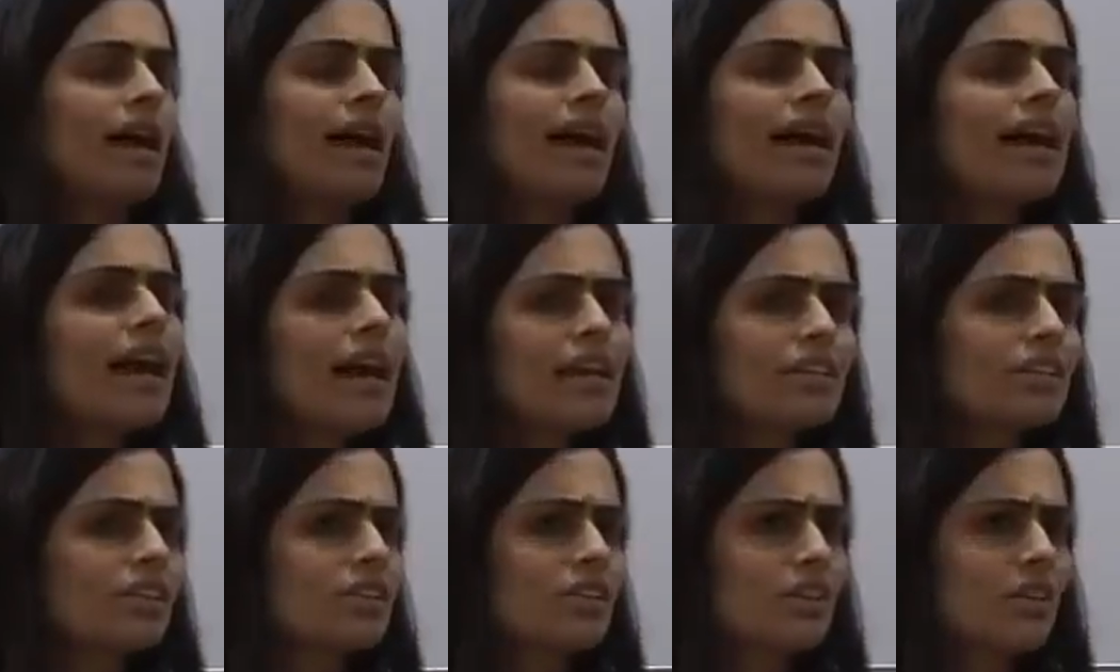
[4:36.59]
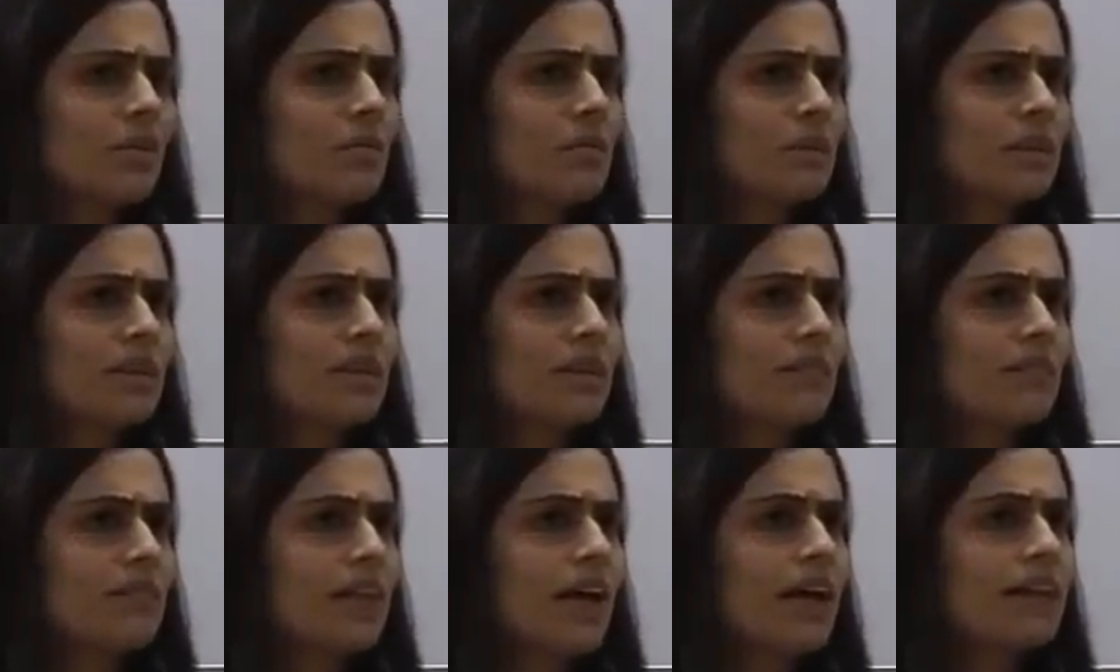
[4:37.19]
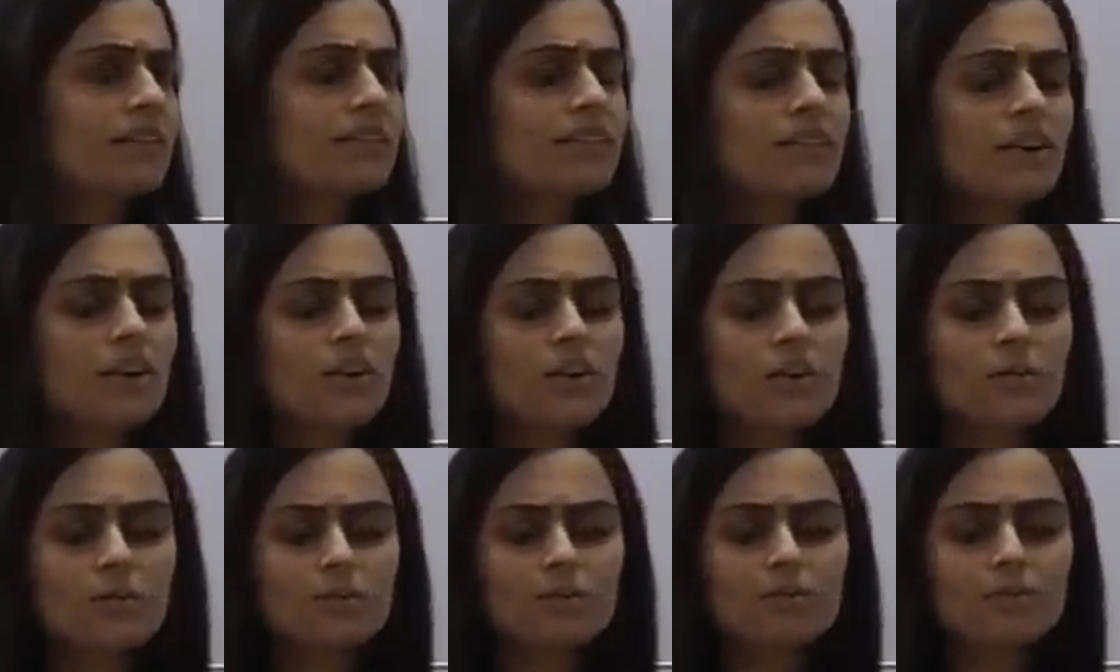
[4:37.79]
And I just couldn't believe that.
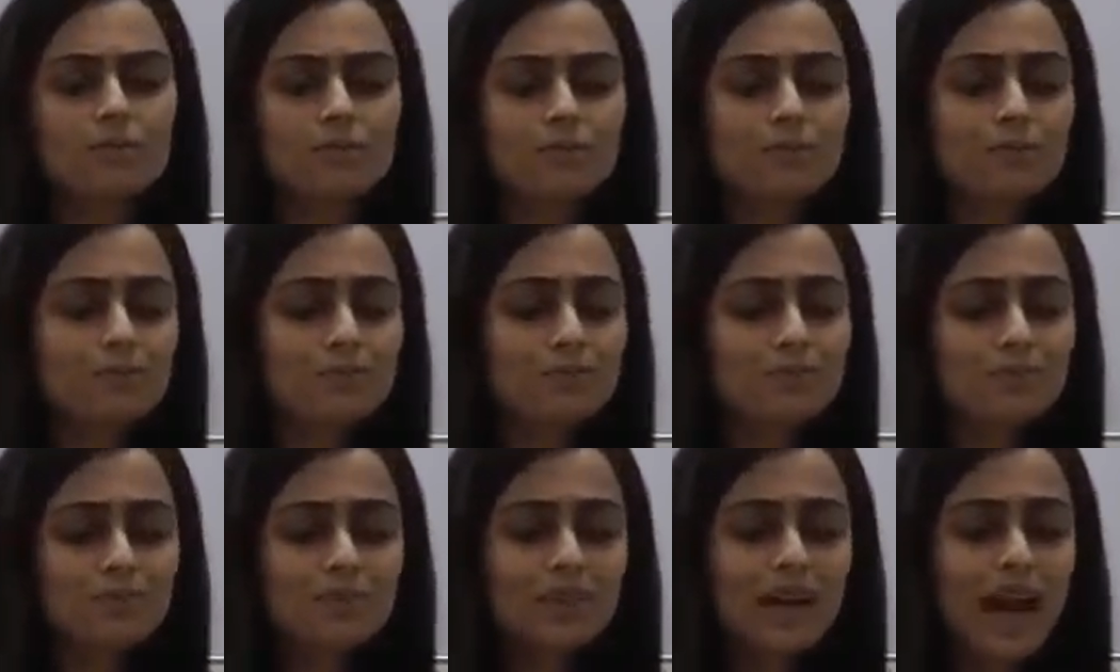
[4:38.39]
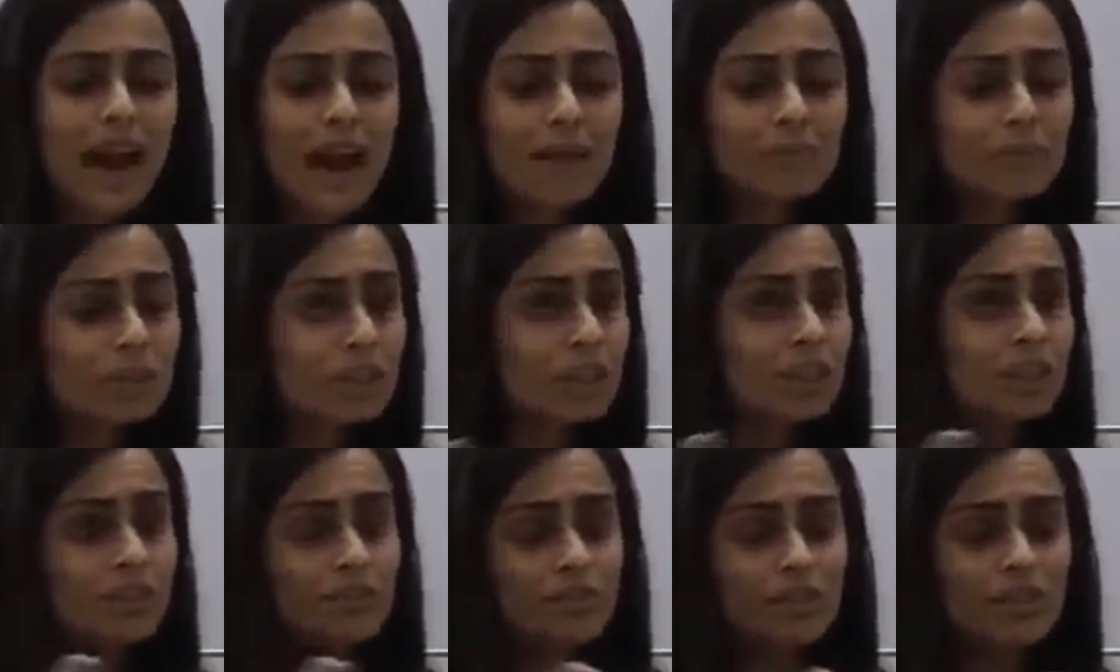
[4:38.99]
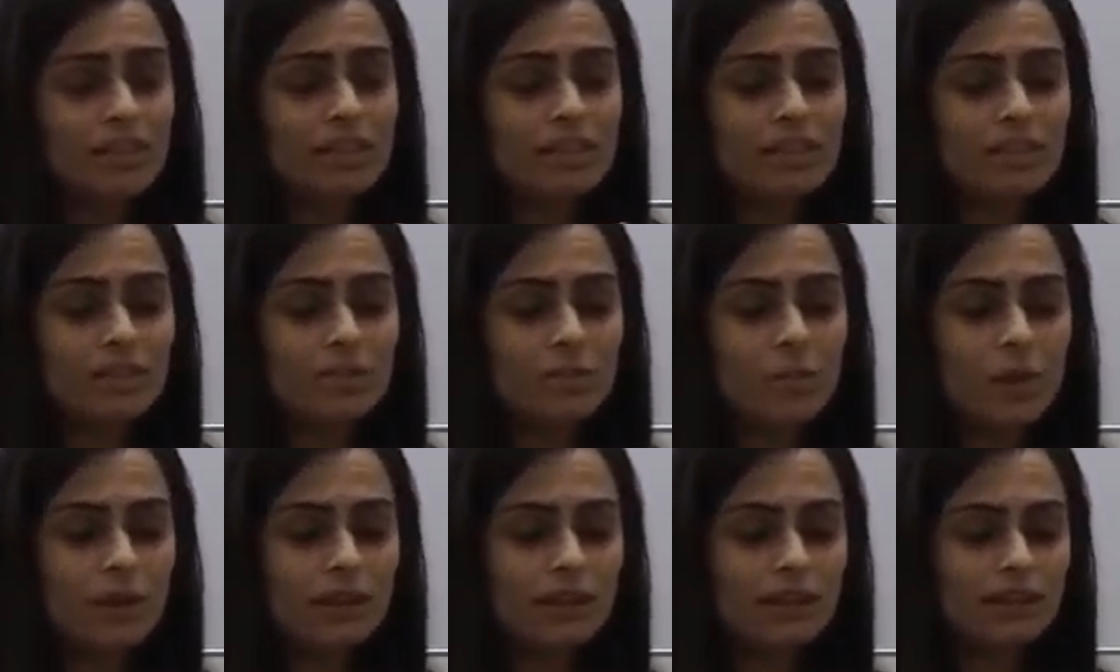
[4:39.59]
So I'm just going to read
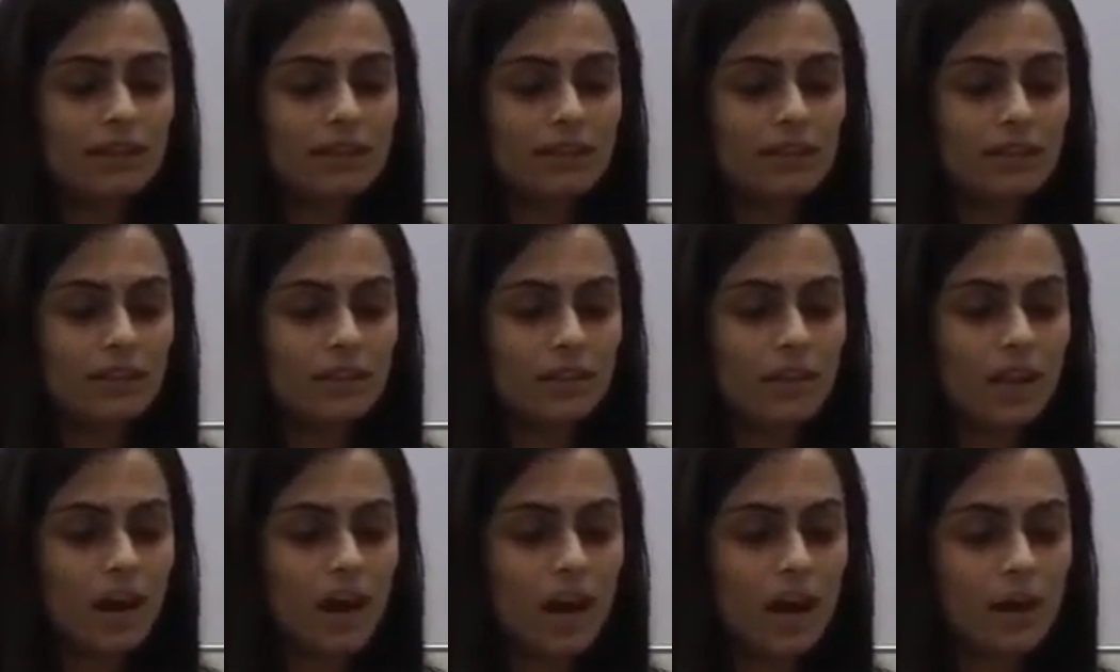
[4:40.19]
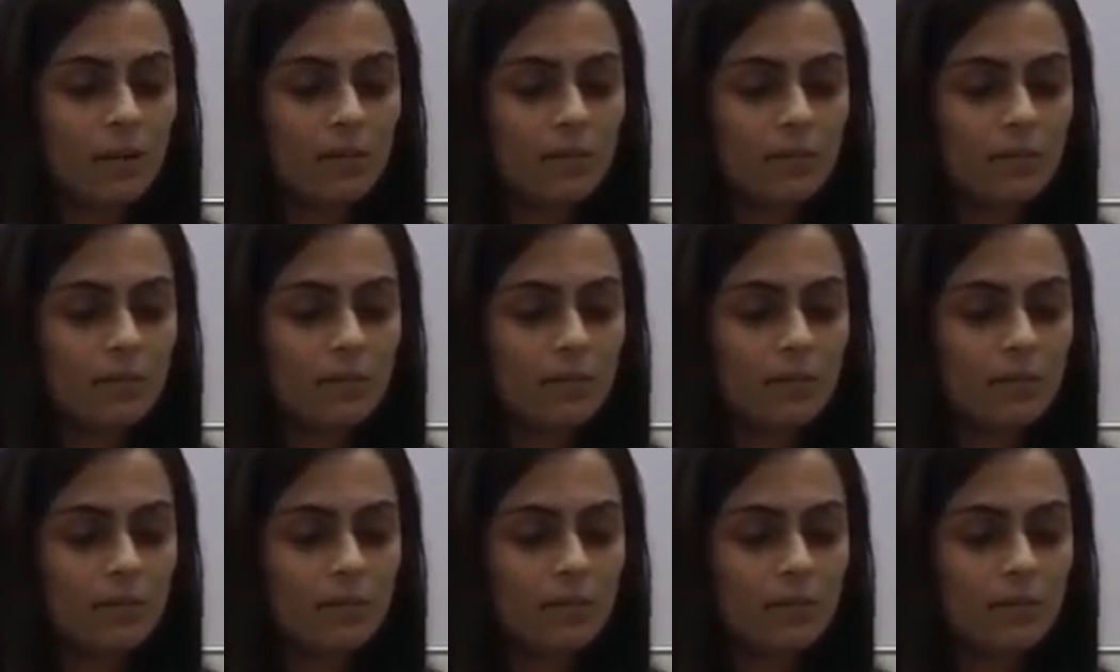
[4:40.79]
this one little